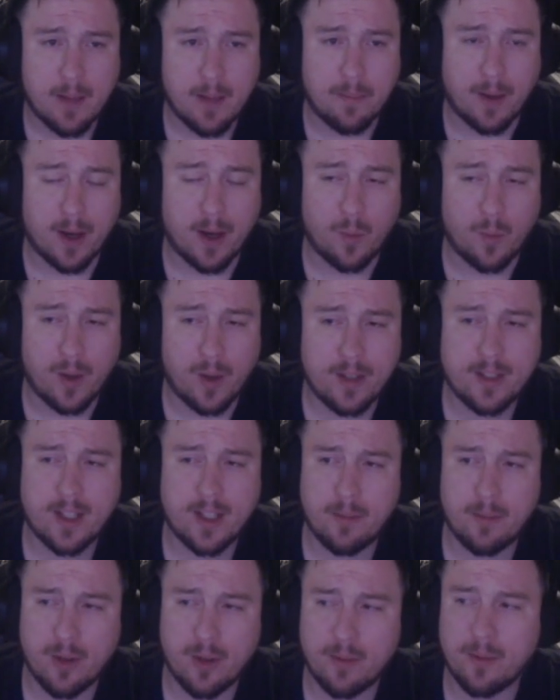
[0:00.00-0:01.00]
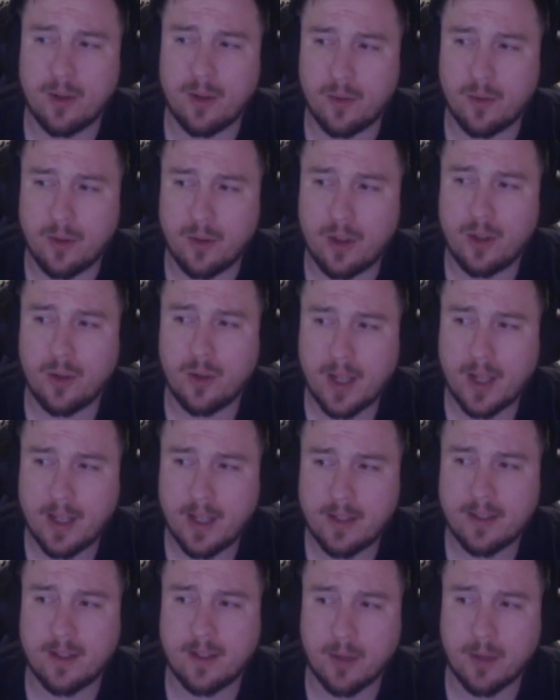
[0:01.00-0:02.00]
But once in a blue moon, you'll
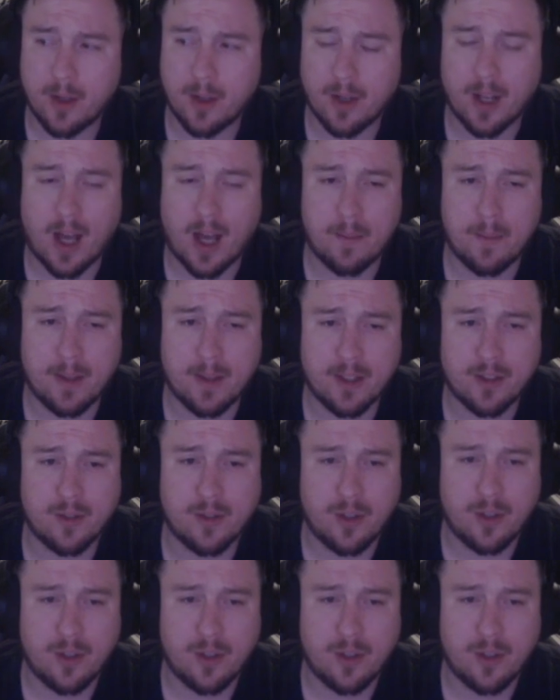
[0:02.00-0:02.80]
get some good lobbies.